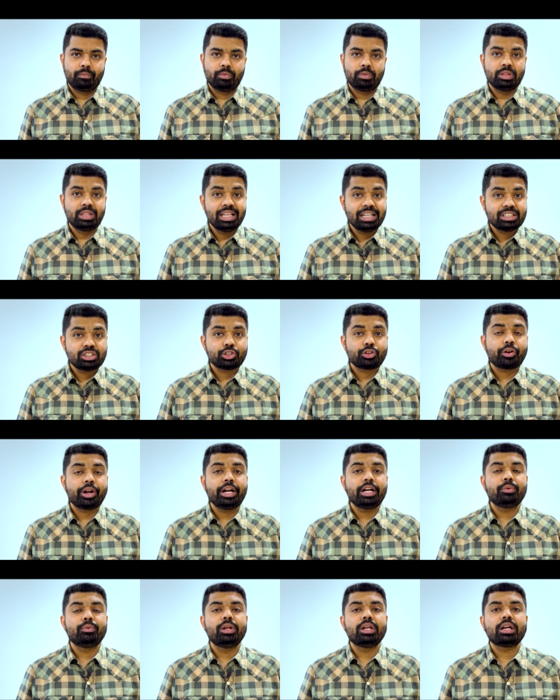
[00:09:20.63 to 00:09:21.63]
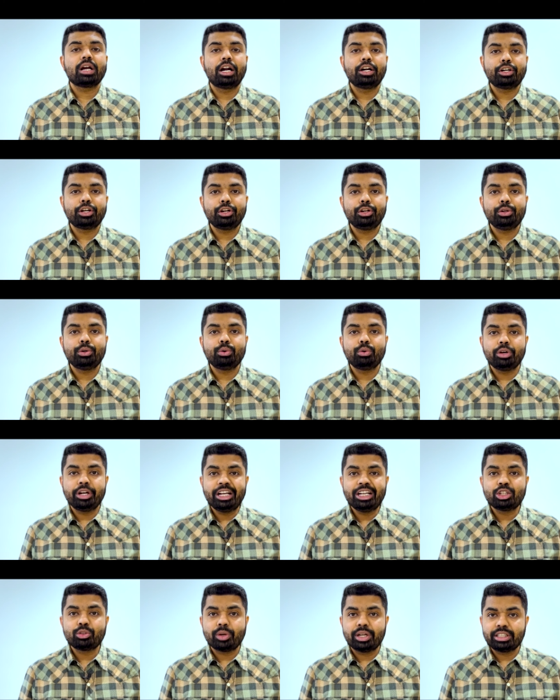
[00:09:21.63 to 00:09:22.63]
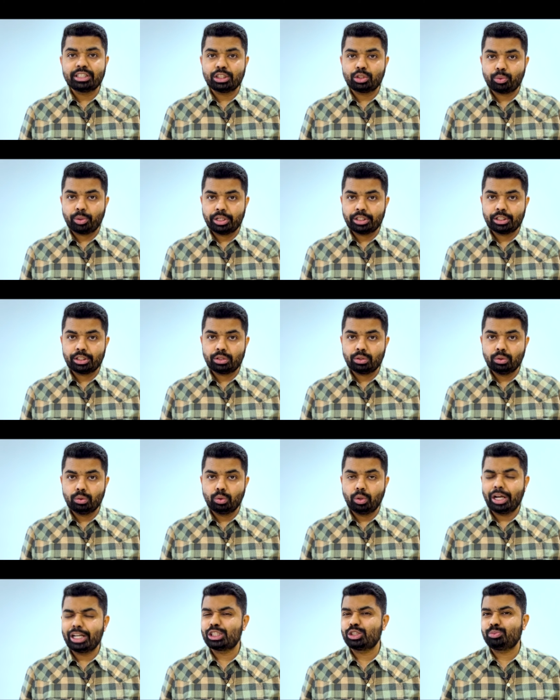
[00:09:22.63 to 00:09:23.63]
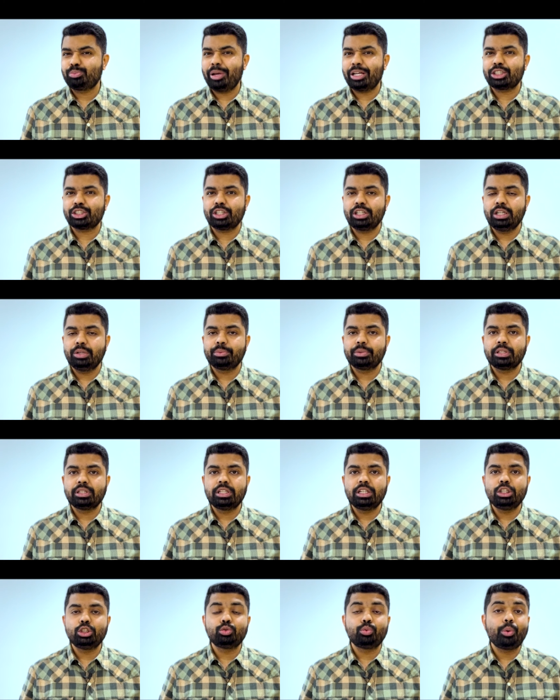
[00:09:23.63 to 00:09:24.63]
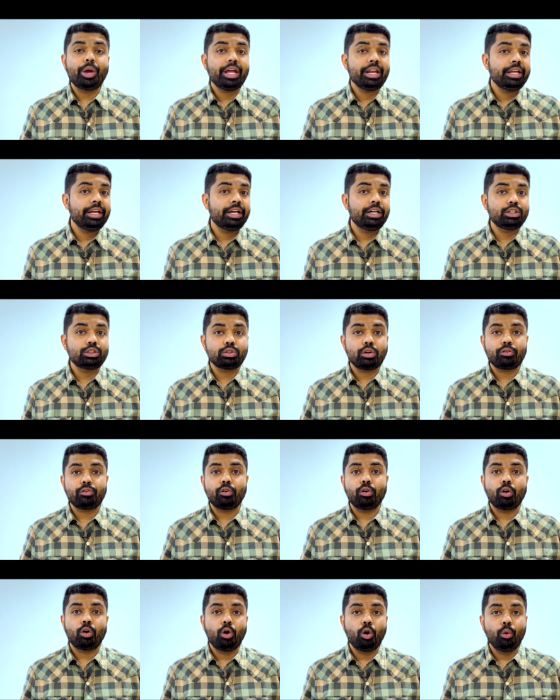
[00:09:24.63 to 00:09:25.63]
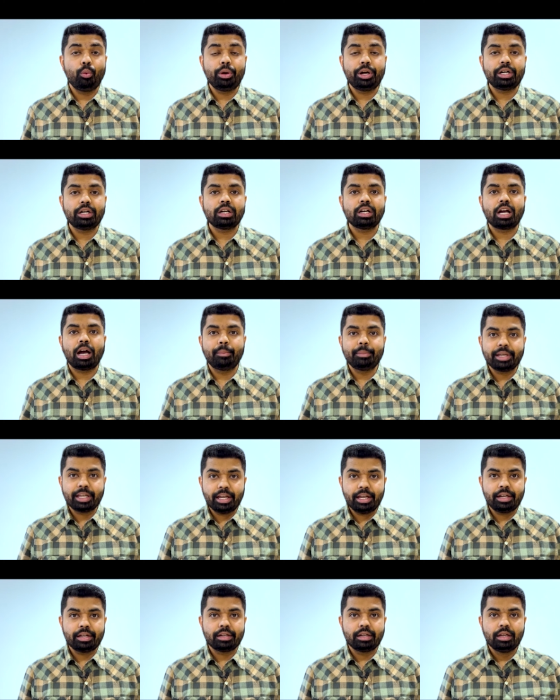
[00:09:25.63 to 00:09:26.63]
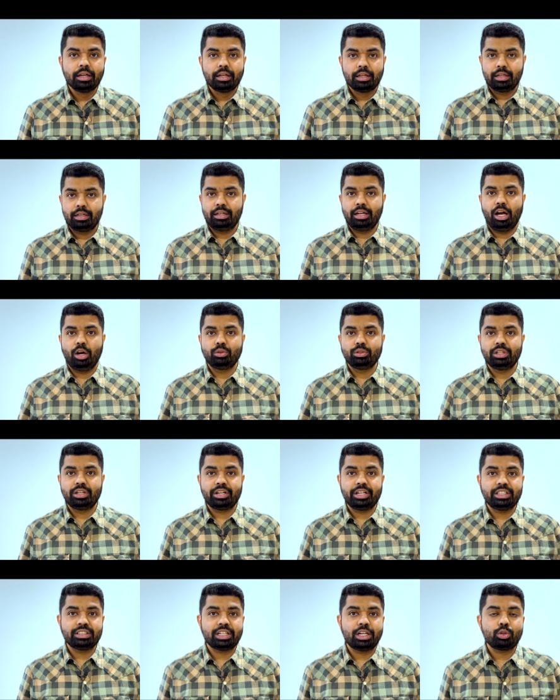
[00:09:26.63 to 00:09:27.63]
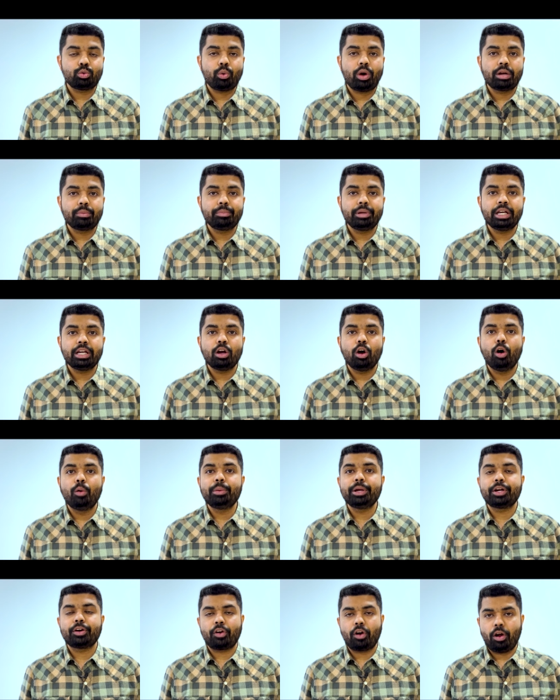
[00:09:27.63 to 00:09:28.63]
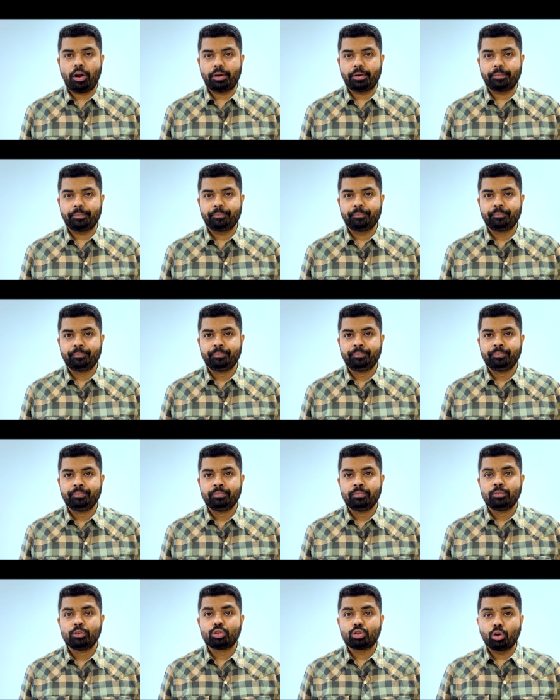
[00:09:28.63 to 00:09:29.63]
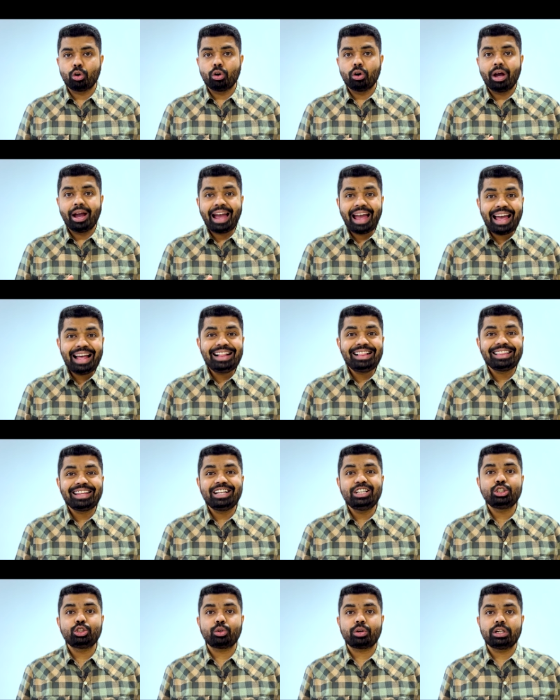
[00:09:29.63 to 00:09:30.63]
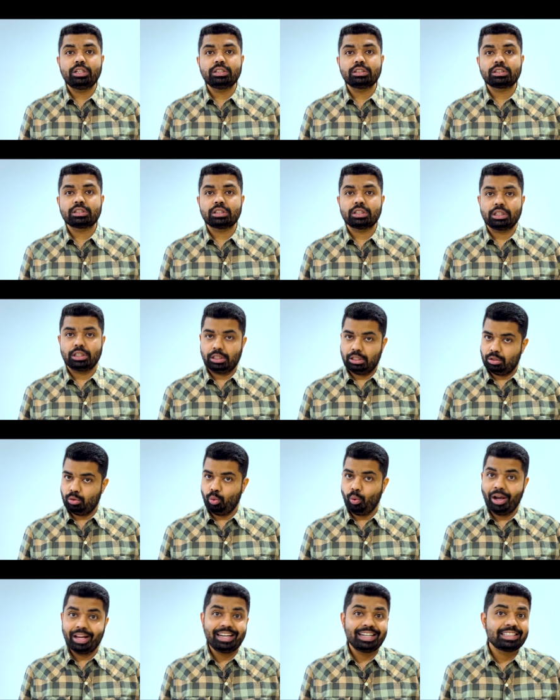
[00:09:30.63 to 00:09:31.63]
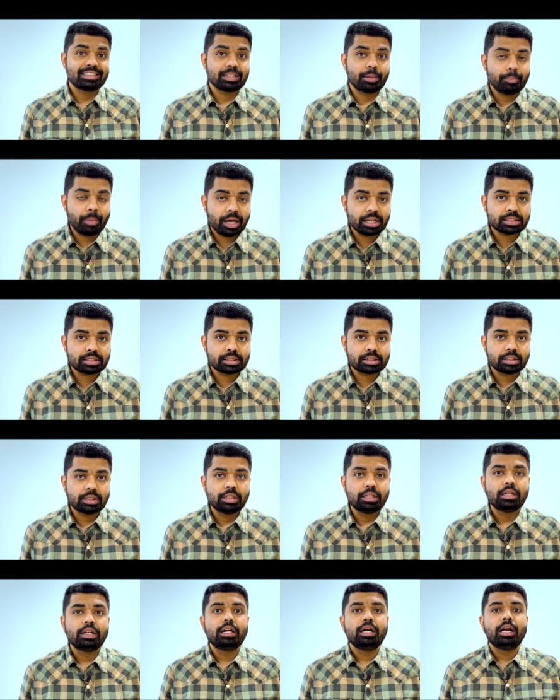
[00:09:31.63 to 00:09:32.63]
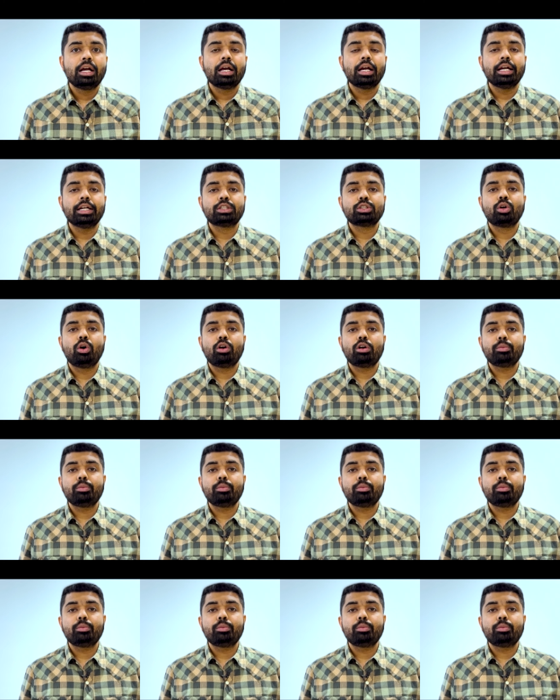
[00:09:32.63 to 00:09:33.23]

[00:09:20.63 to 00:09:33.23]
This trend will continue in 2022, especially with these variants of COVID coming in, now the recent one being Omicron. So health insurance, while it's a must, it's going to